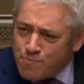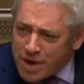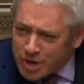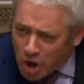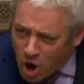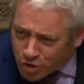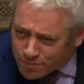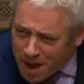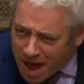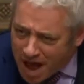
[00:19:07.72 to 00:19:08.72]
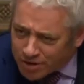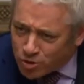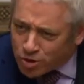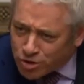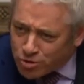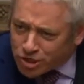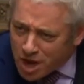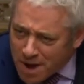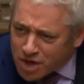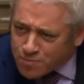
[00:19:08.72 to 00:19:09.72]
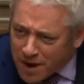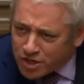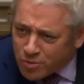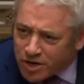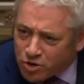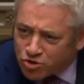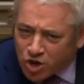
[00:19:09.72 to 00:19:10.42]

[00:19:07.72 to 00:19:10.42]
Be good, man. You can do so much better when you